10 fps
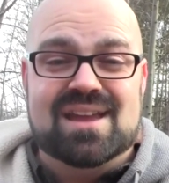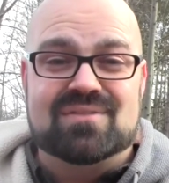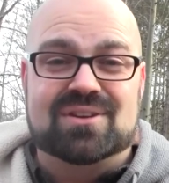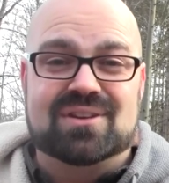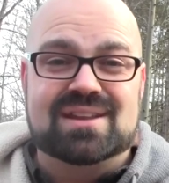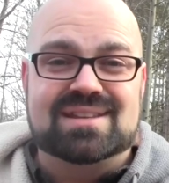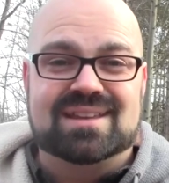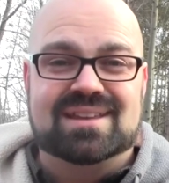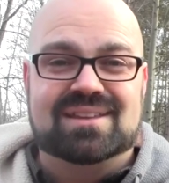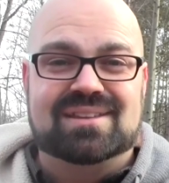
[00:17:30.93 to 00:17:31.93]
have a great
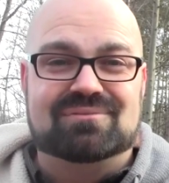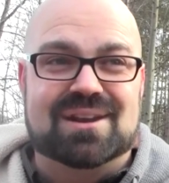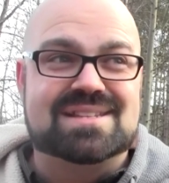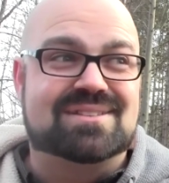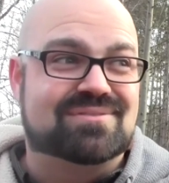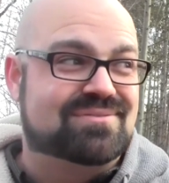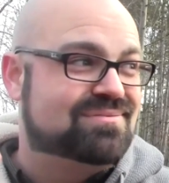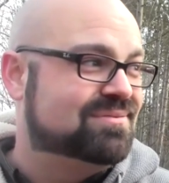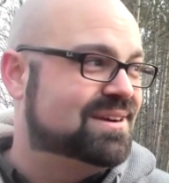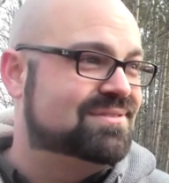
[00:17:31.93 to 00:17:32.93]
rest
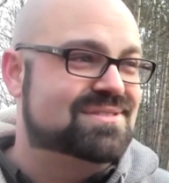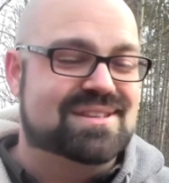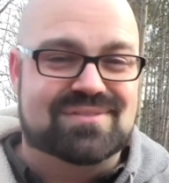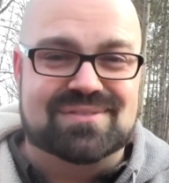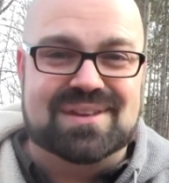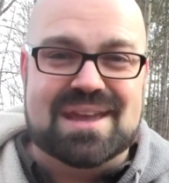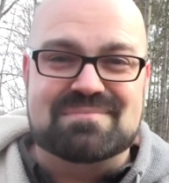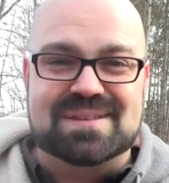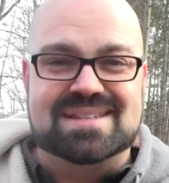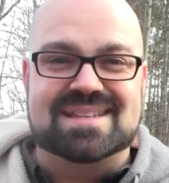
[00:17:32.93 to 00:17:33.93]
of whatever's left of
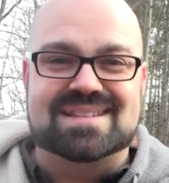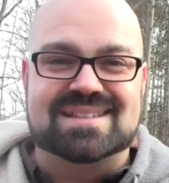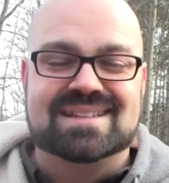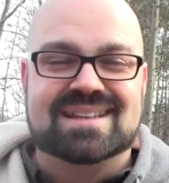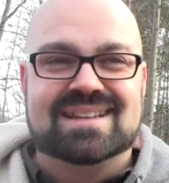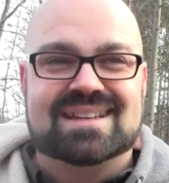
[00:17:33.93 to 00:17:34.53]
camping season,